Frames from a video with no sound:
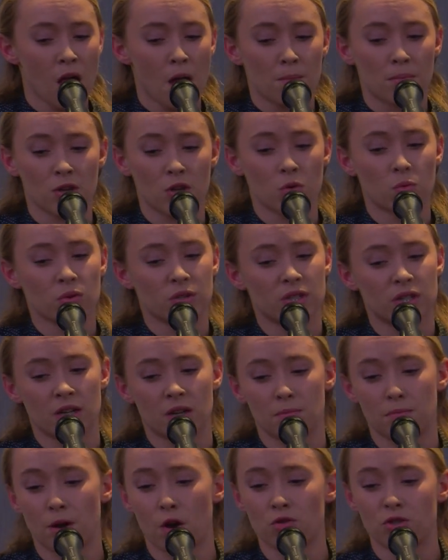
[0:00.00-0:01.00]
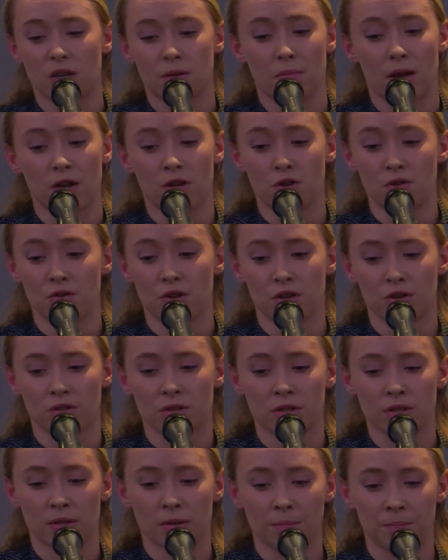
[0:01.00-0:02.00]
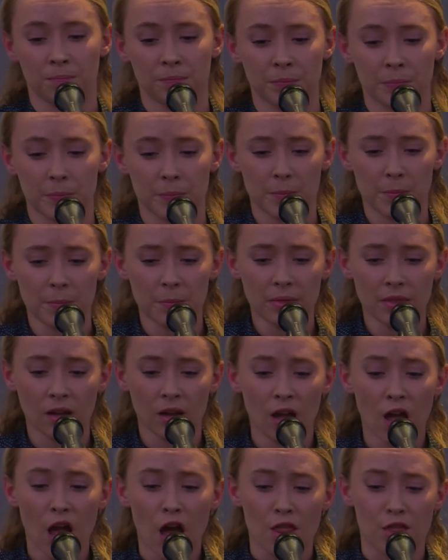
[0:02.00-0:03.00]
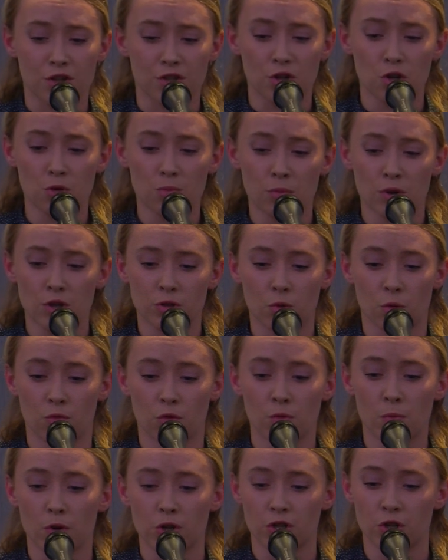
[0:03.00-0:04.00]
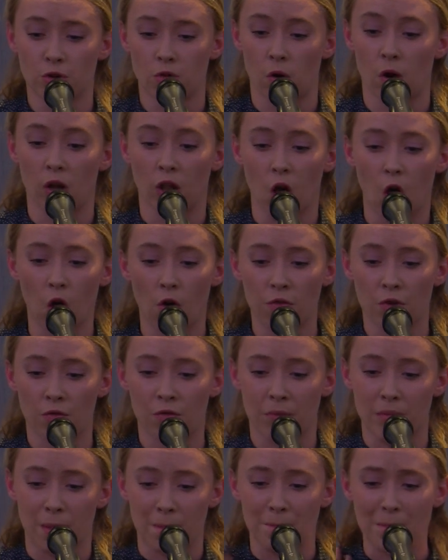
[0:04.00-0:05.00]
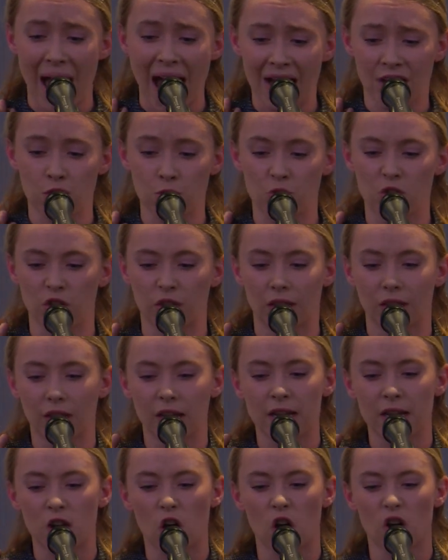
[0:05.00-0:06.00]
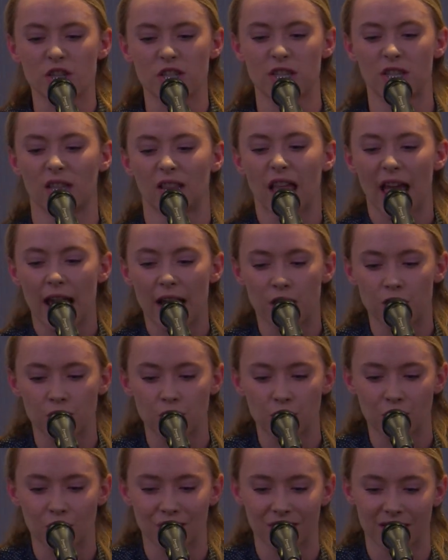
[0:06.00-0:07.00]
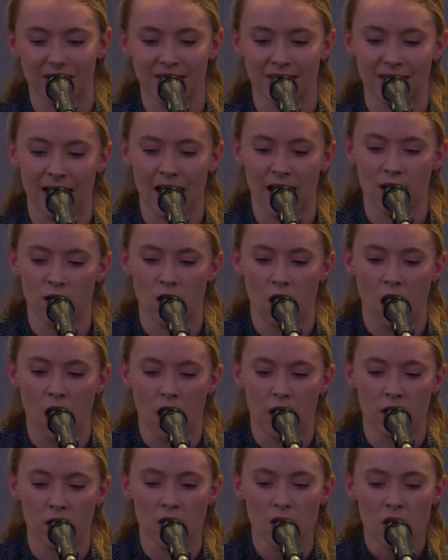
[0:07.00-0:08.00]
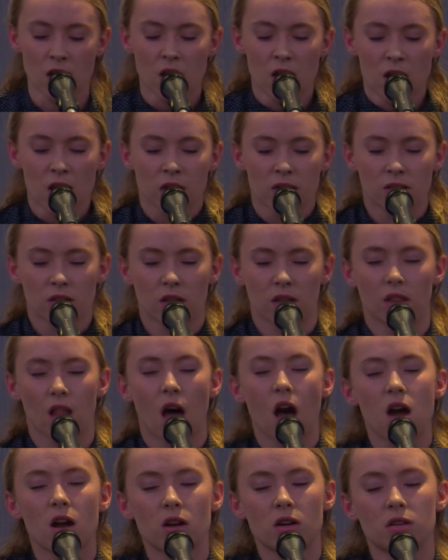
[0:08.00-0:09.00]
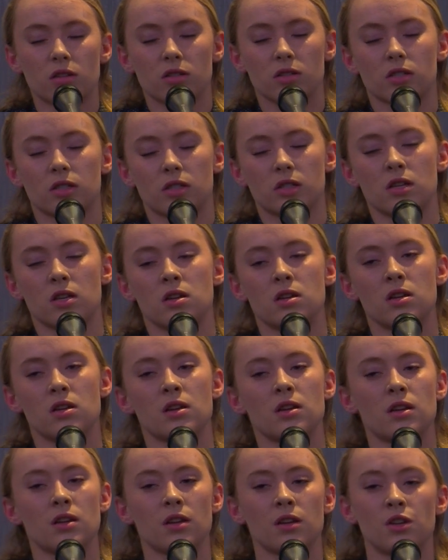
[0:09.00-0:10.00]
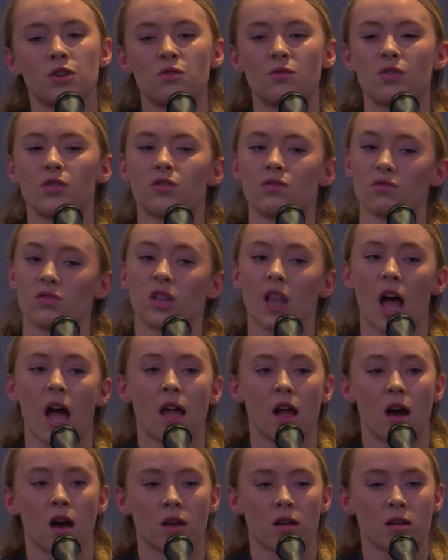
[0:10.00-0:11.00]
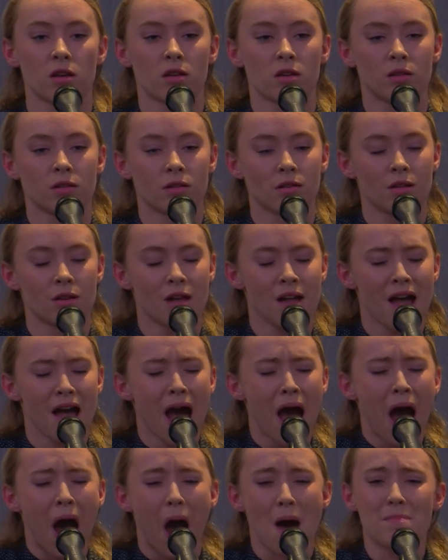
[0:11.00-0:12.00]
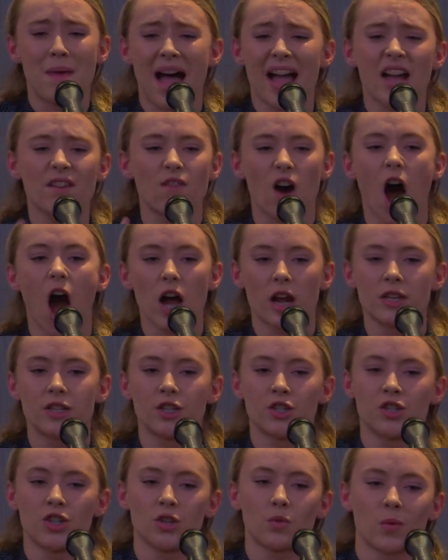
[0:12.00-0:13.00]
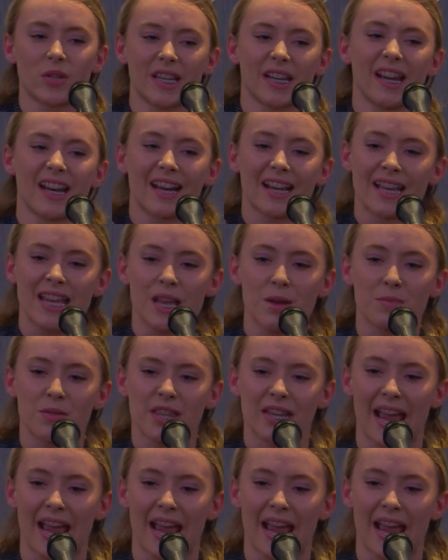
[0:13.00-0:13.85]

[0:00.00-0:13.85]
But you were decomposing by New Year's. The tumors were rumored to grow all over, from the back you couldn't lean on, to the legs you couldn't stand on, to the lungs you couldn't rely on. A bag of oxygen wasn't going to keep the